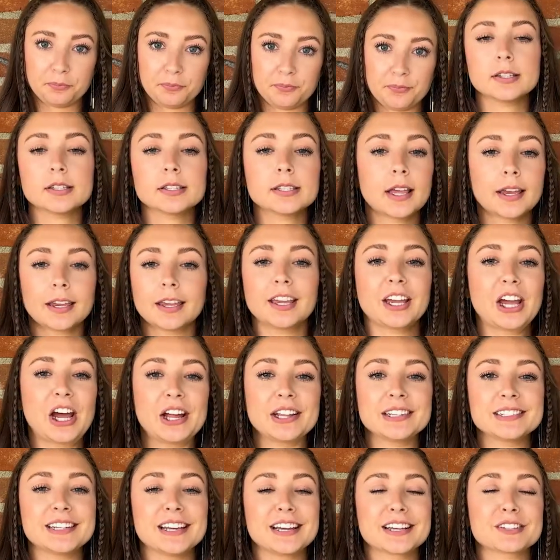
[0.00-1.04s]
The second
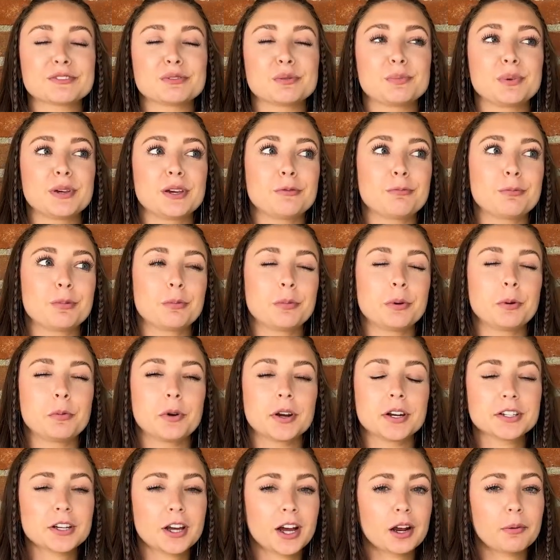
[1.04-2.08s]
context would be when we
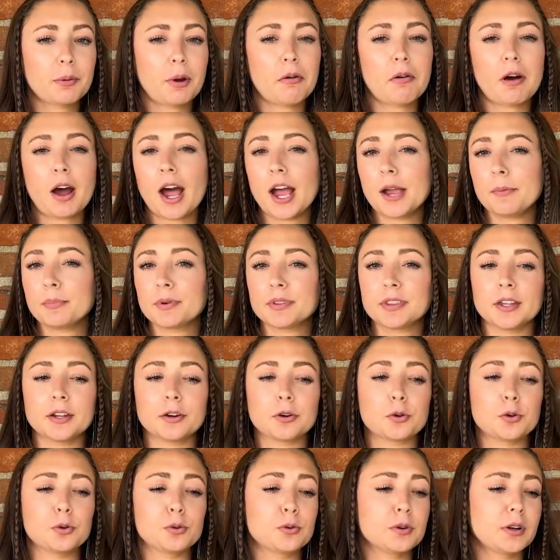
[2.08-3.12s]
want to talk about
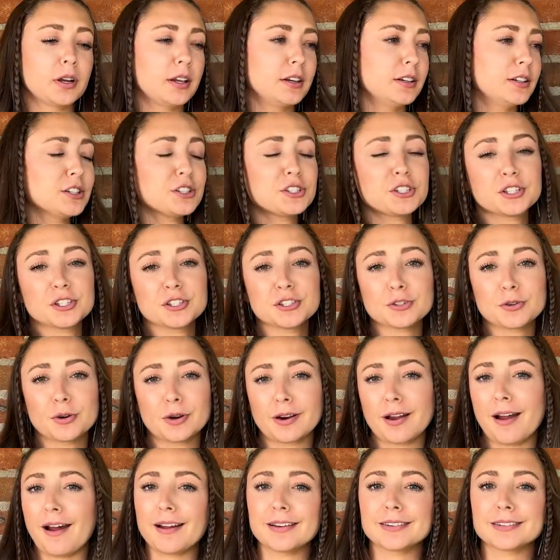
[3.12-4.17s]
hypothetical conditions or
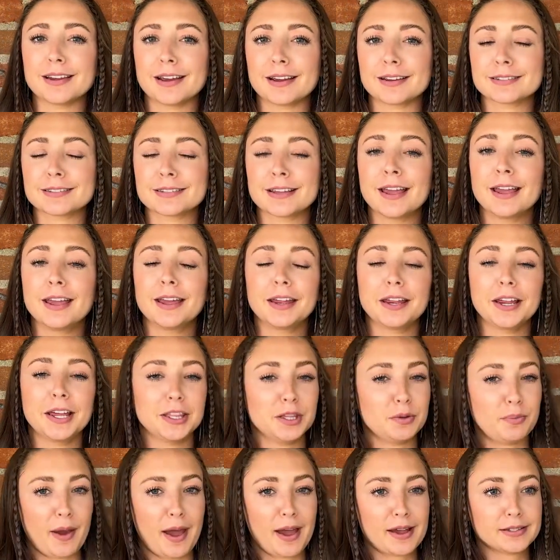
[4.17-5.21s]
context in
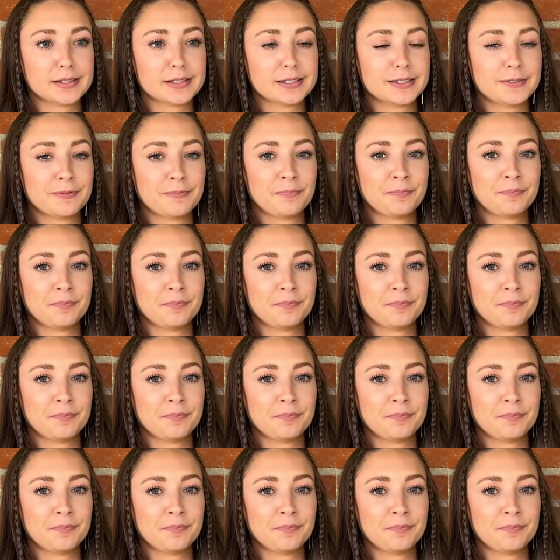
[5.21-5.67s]
the past.